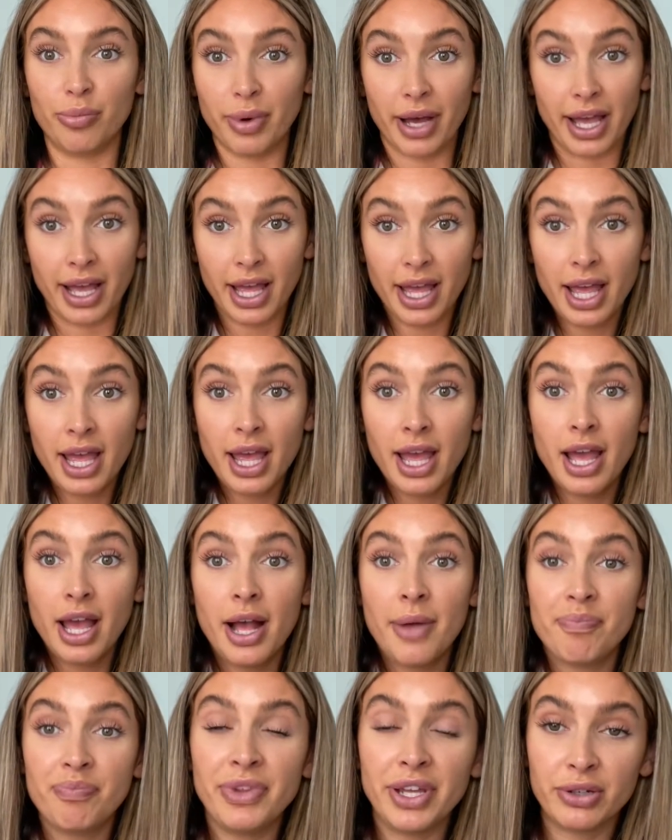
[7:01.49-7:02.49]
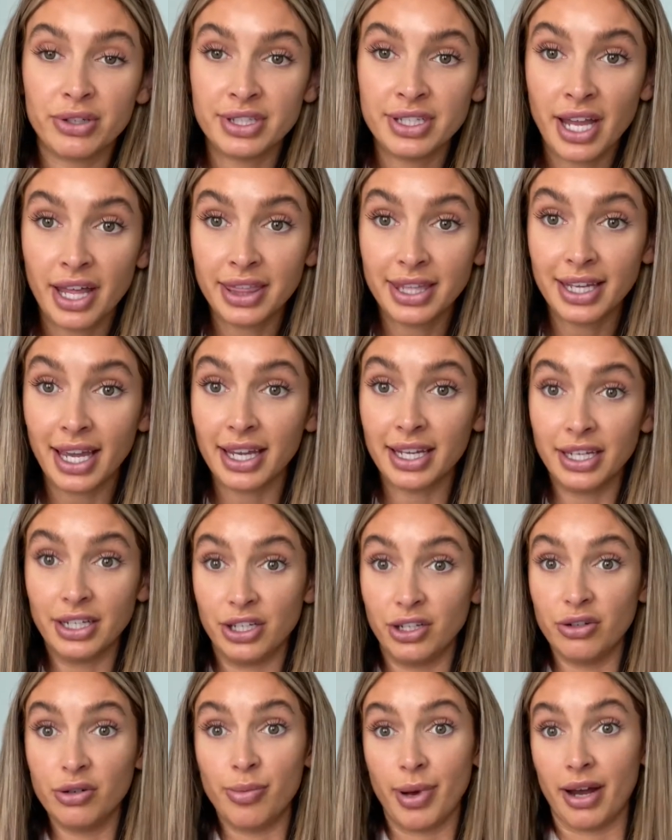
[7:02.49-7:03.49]
But there was nothing I could
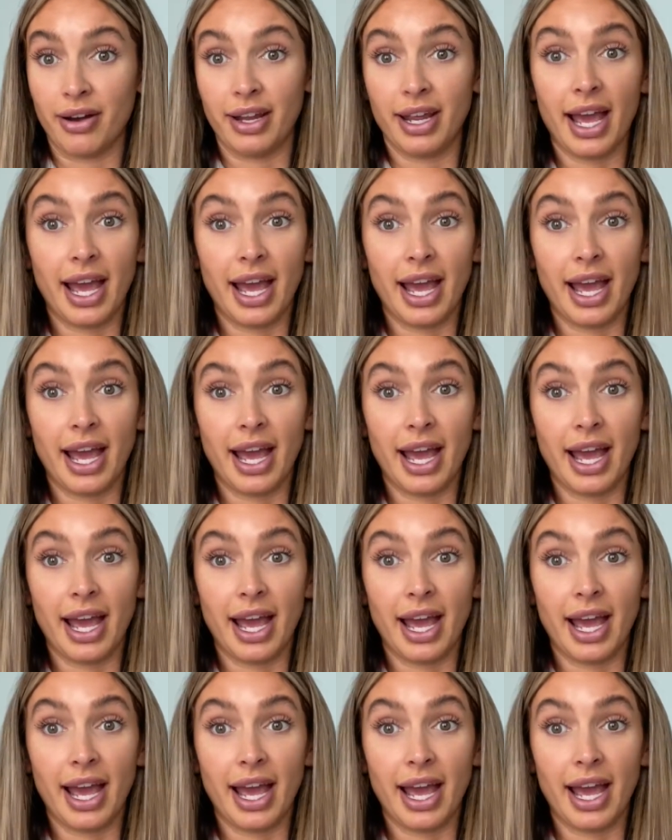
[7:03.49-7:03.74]
do about it.